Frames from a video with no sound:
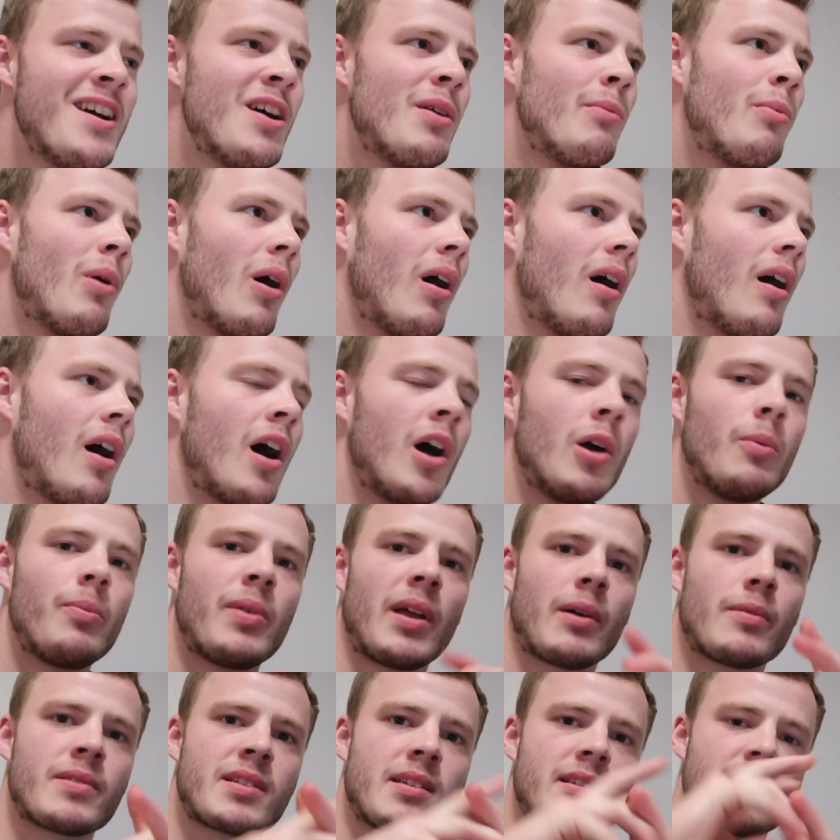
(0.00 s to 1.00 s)
But I hope
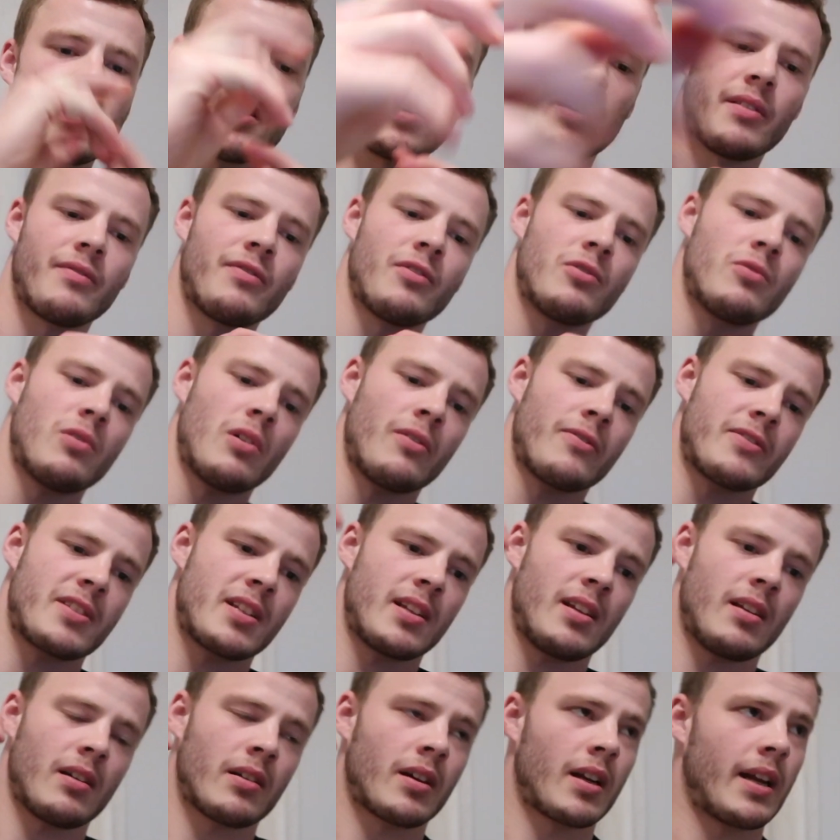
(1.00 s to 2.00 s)
that was insightful.
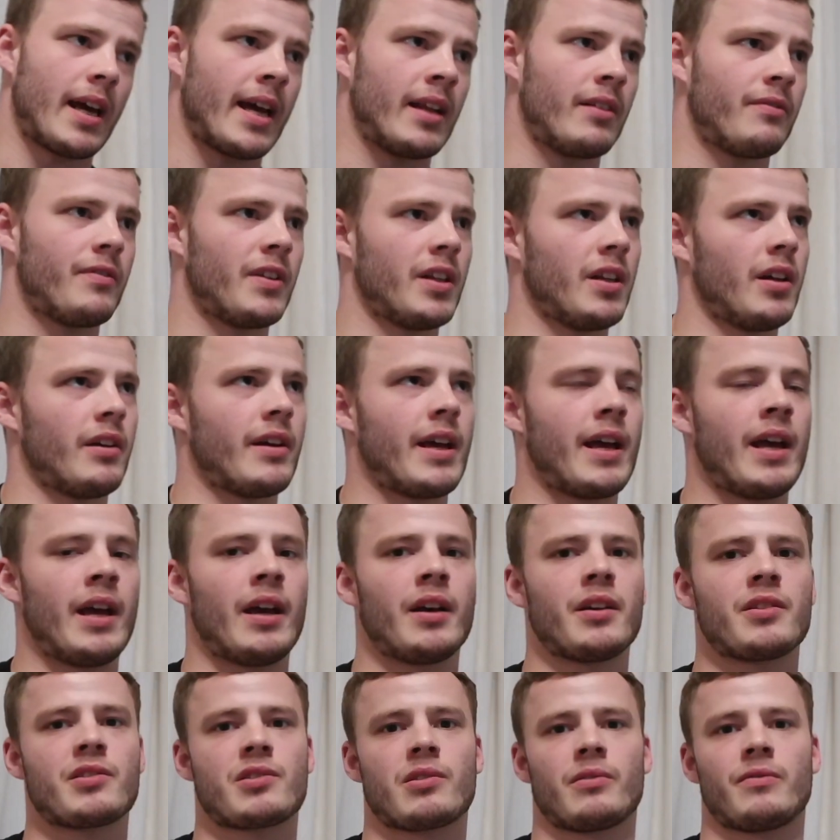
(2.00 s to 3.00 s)
Obviously, I'm going to end the video
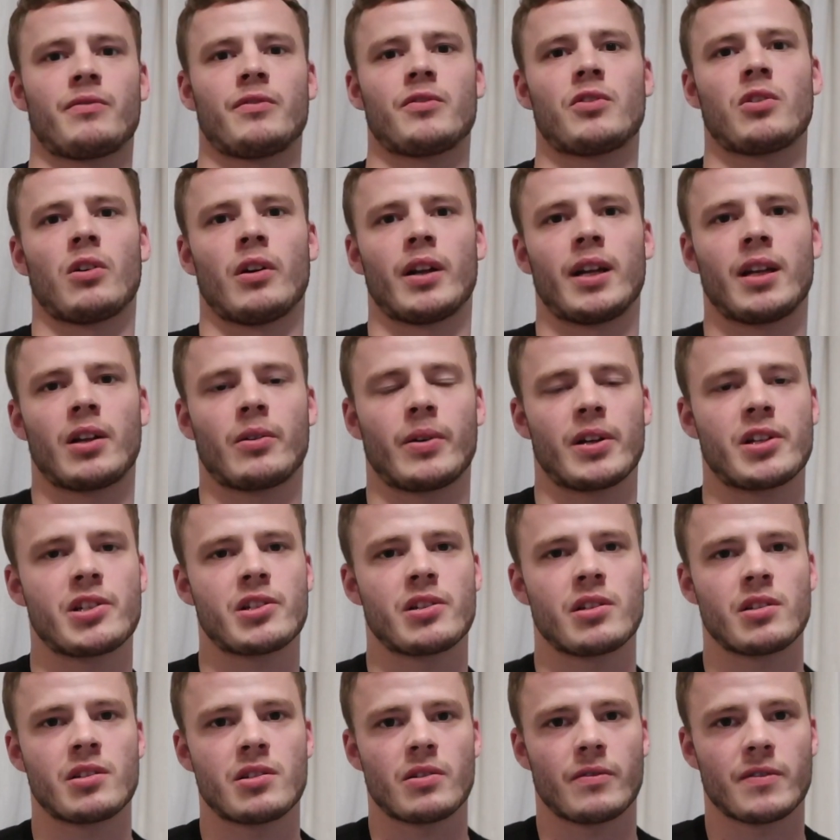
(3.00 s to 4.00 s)
here, so if you've got any
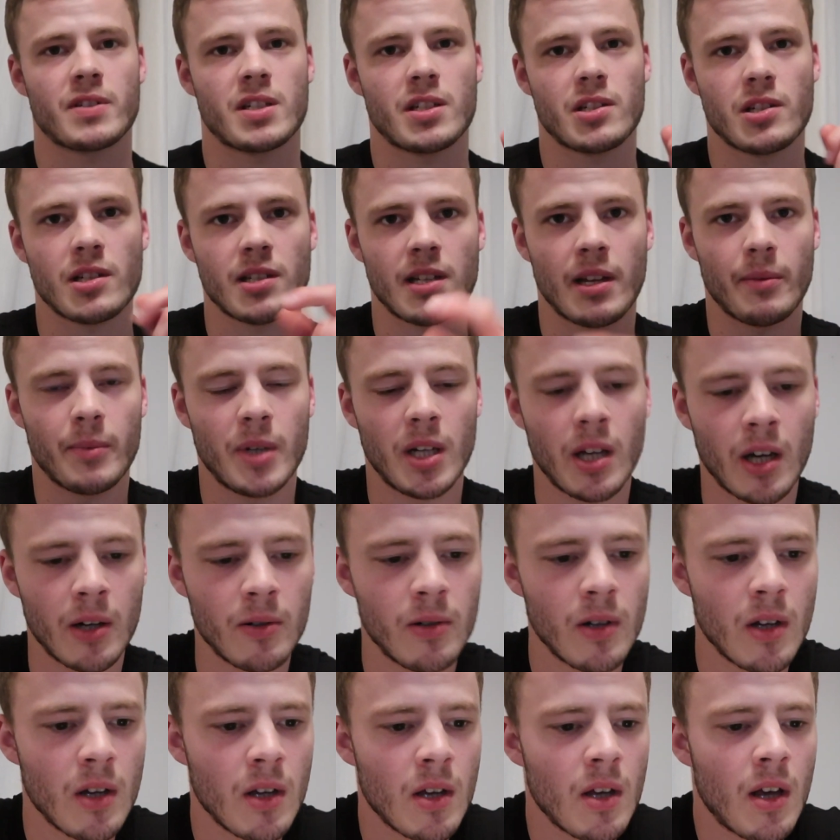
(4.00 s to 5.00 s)
questions, obviously just let me know.